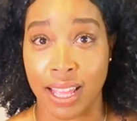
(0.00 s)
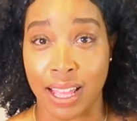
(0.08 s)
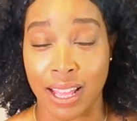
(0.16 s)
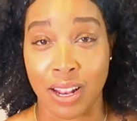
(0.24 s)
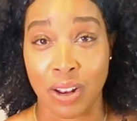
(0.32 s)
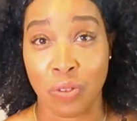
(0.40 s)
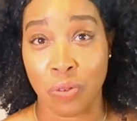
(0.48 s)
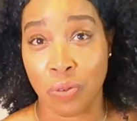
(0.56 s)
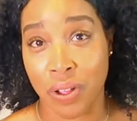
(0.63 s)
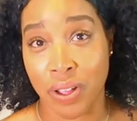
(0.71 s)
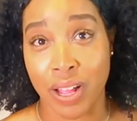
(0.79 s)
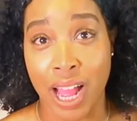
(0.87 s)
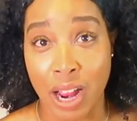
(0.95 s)
And
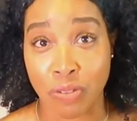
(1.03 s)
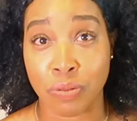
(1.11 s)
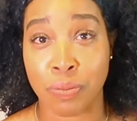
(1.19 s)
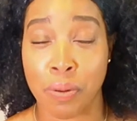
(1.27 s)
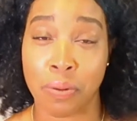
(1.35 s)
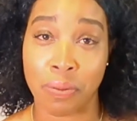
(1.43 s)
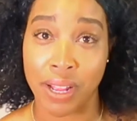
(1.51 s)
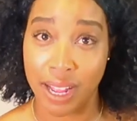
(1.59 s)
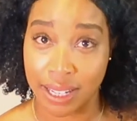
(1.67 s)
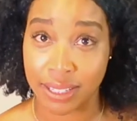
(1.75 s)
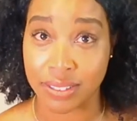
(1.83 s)
I remember when I